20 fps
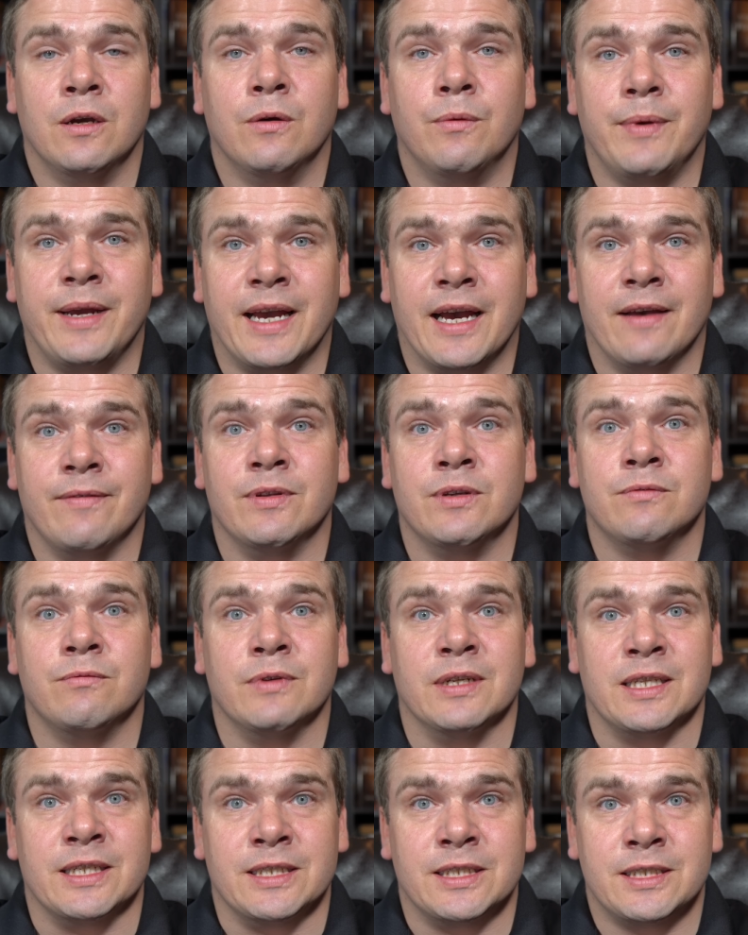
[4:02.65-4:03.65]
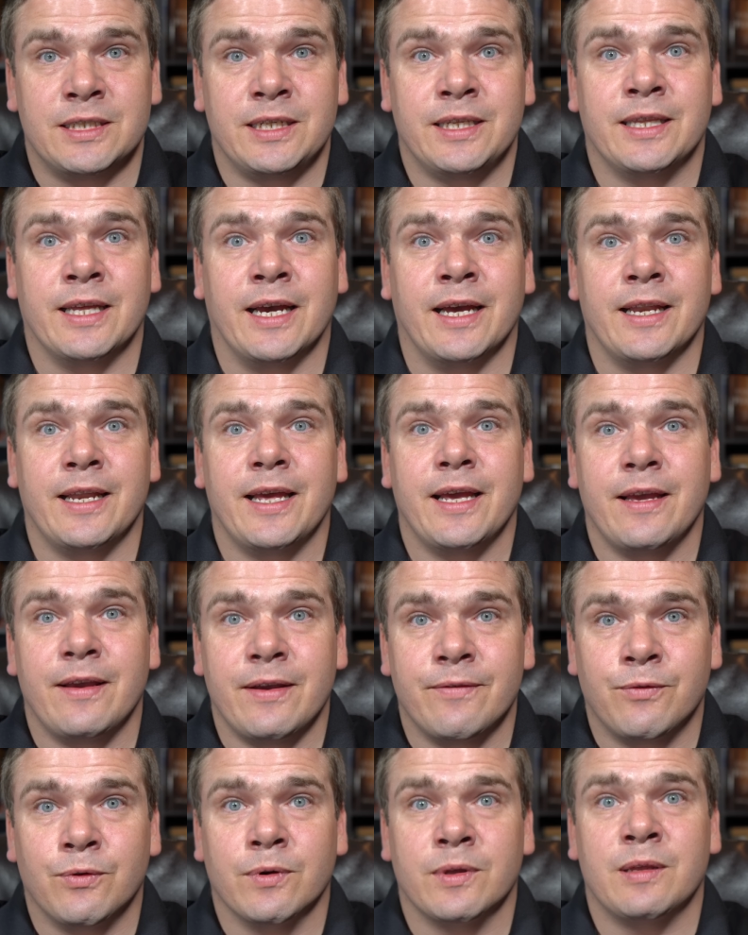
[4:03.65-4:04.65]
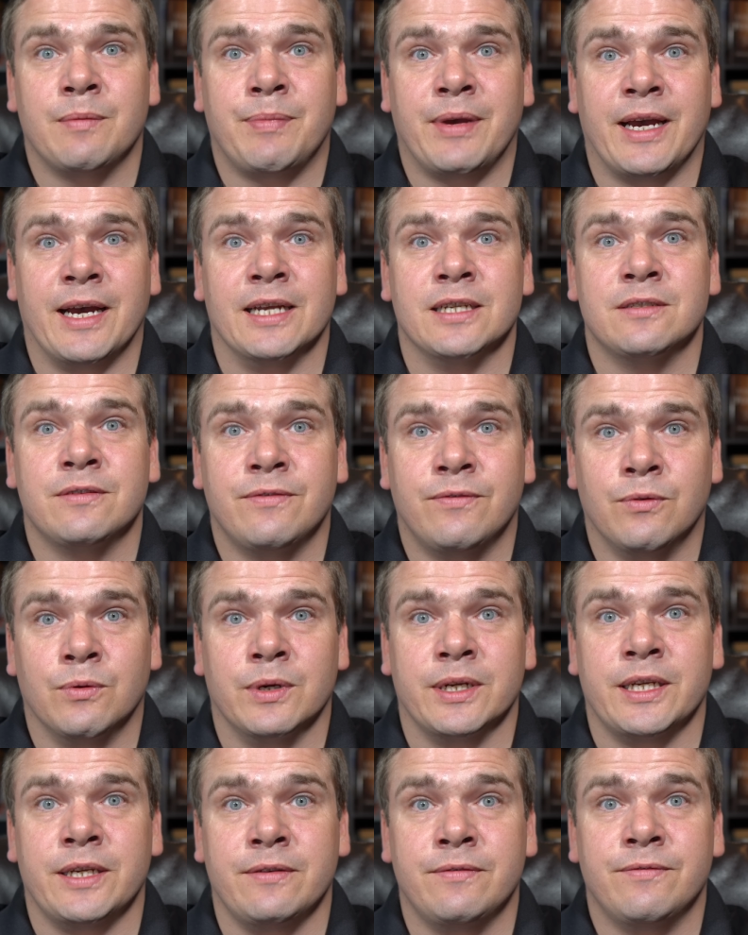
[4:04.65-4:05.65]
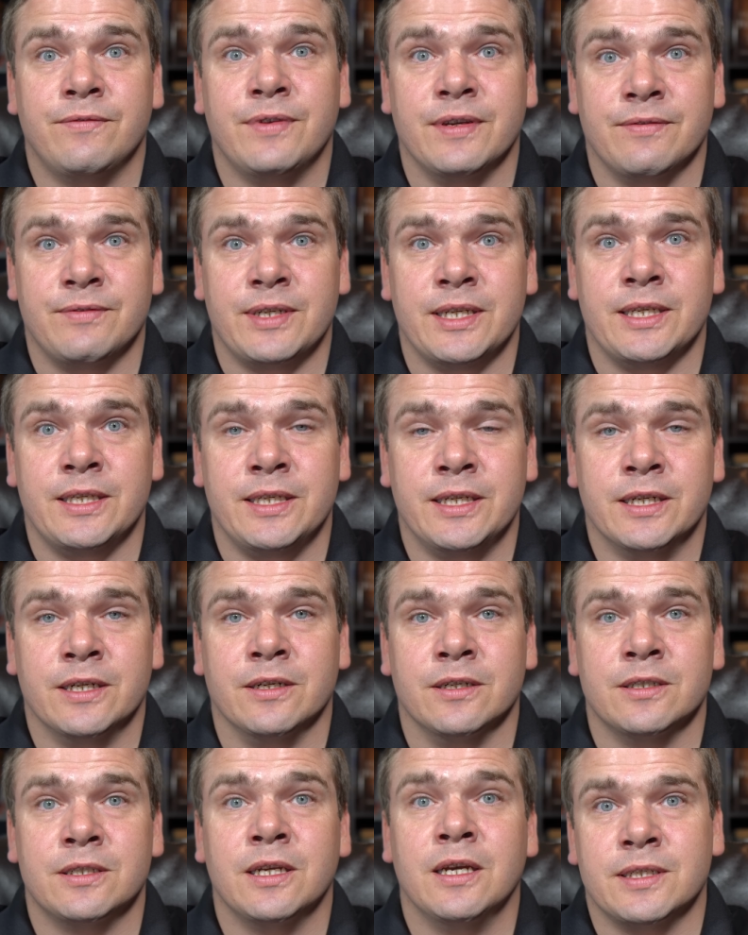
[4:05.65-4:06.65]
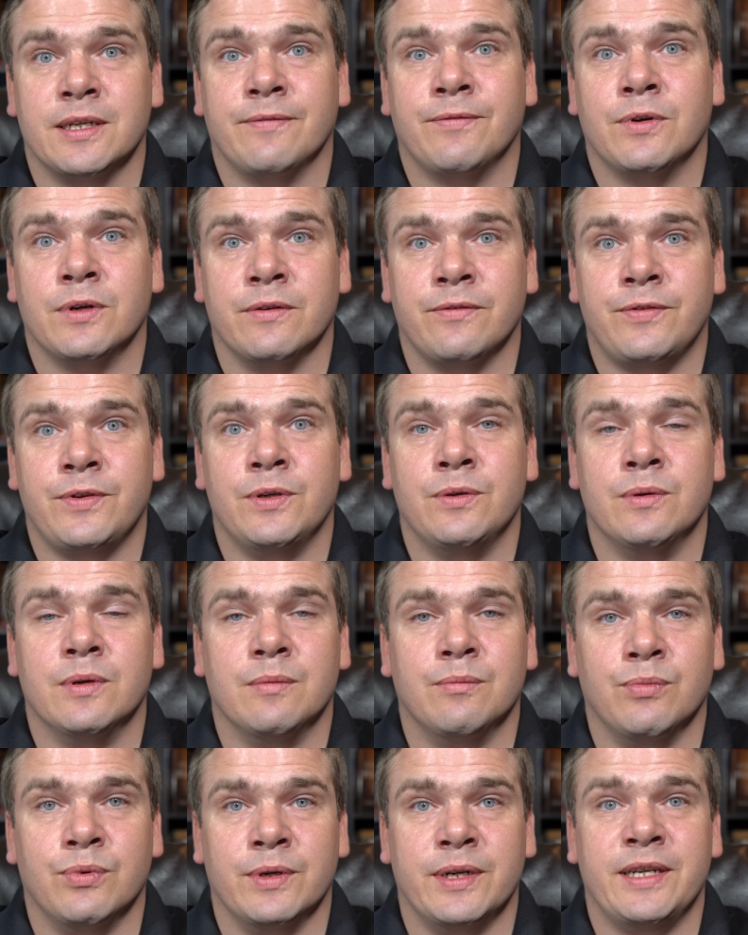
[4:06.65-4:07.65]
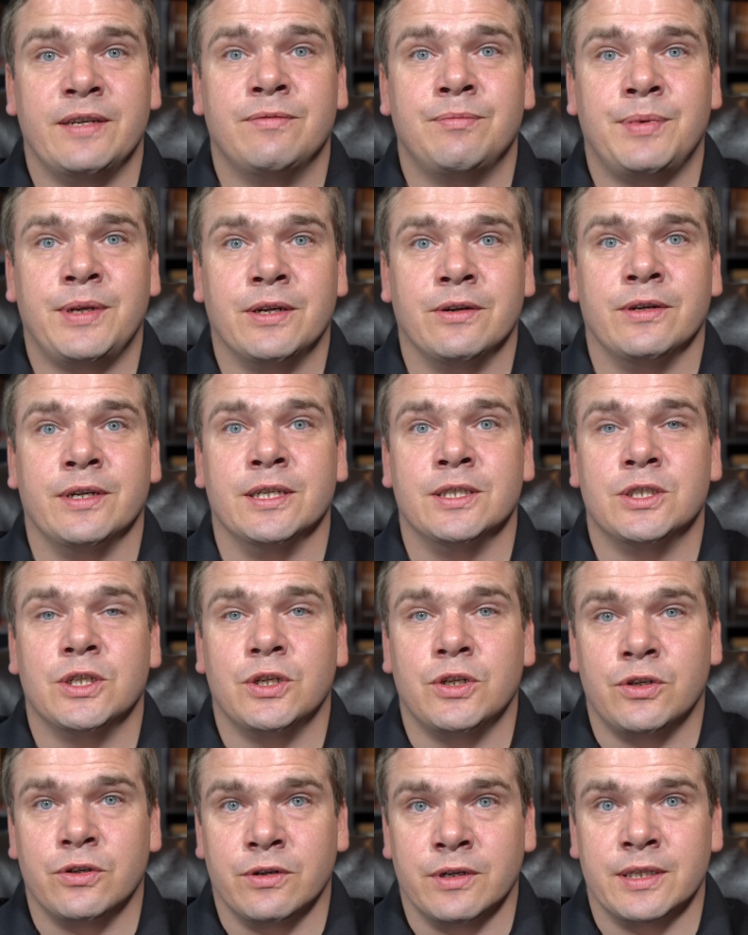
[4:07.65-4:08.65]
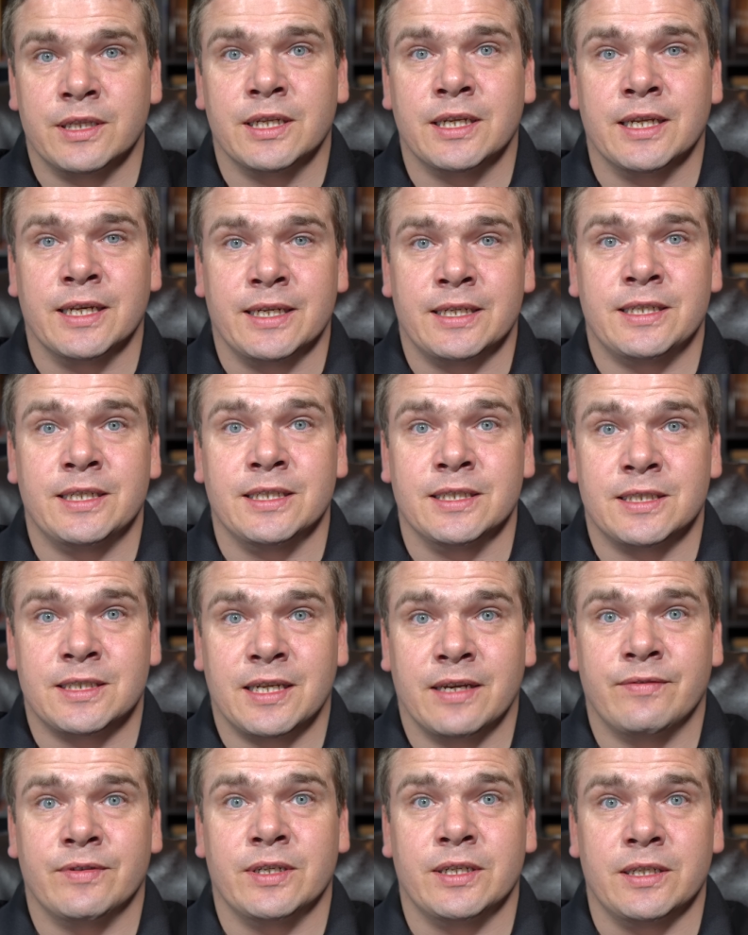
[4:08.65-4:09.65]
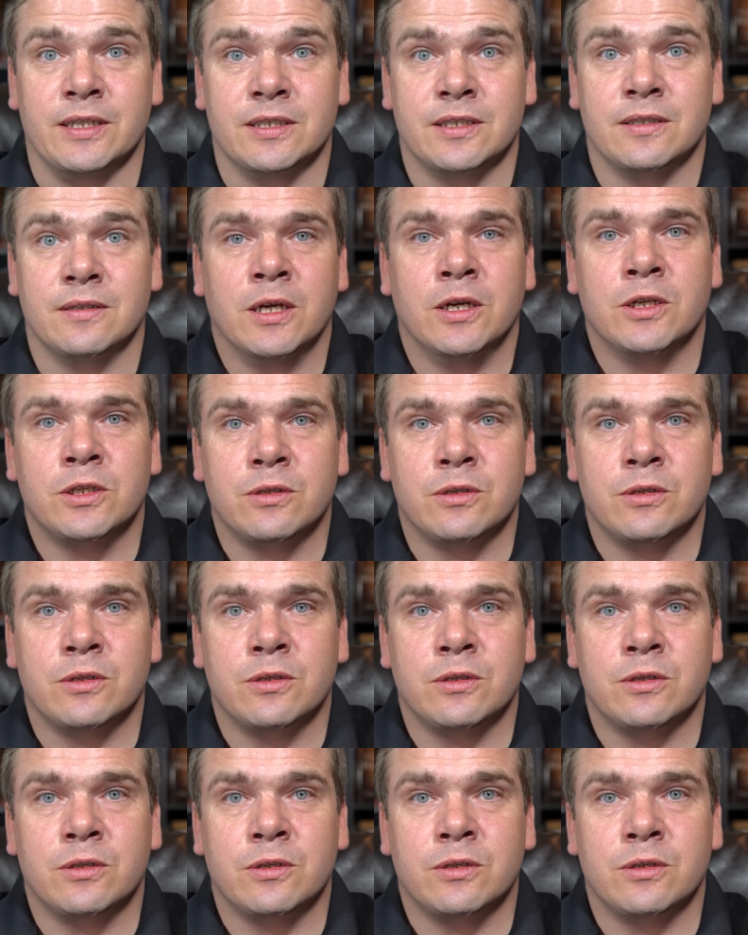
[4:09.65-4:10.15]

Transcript: We haven't really seen that for the past forty, fifty years, except for a few brief periods during the nineteen seventies.